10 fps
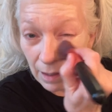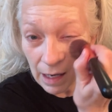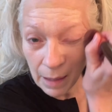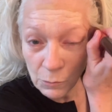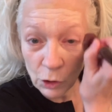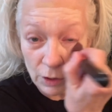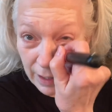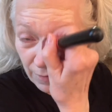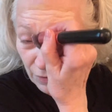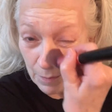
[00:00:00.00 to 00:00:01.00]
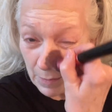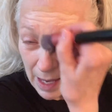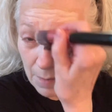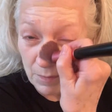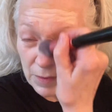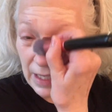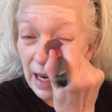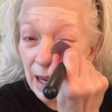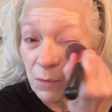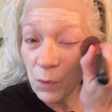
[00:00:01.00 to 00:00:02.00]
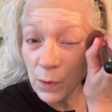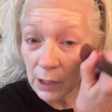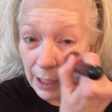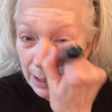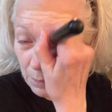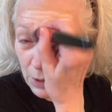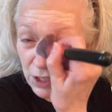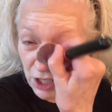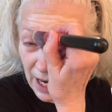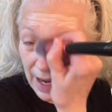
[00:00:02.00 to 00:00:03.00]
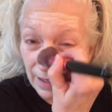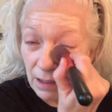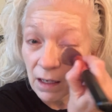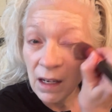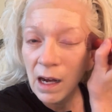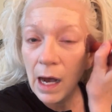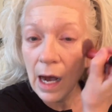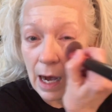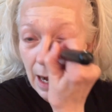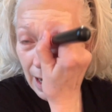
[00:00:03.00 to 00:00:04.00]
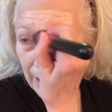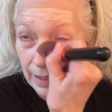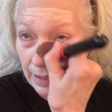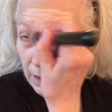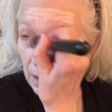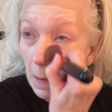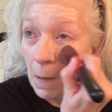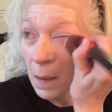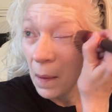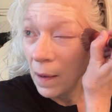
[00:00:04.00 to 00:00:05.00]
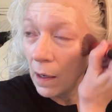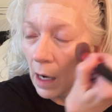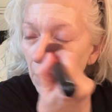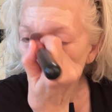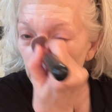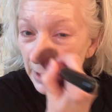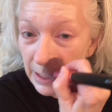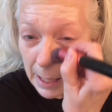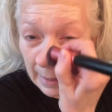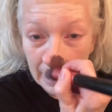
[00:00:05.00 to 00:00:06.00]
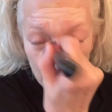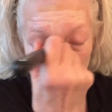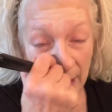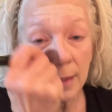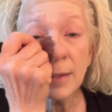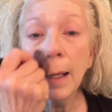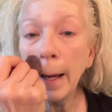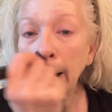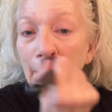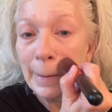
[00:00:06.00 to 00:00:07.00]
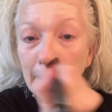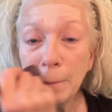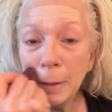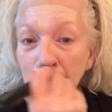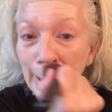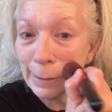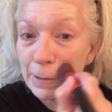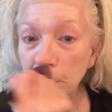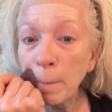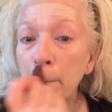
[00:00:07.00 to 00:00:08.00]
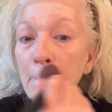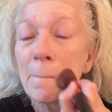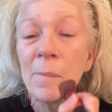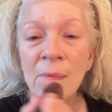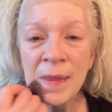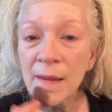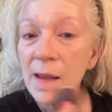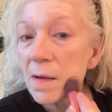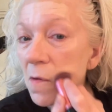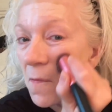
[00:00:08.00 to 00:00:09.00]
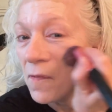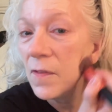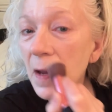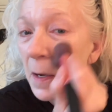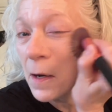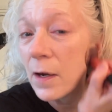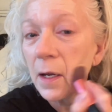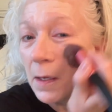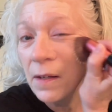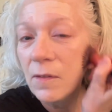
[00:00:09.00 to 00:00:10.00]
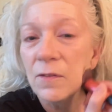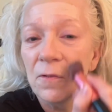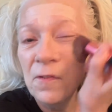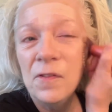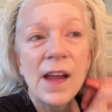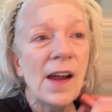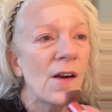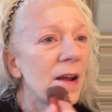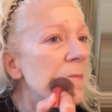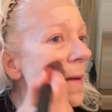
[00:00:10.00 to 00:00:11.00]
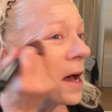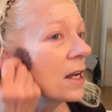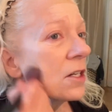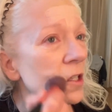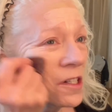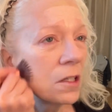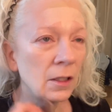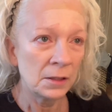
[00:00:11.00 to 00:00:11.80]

I'm learning from them that I really appreciate. I appreciate him as a teacher very, very much.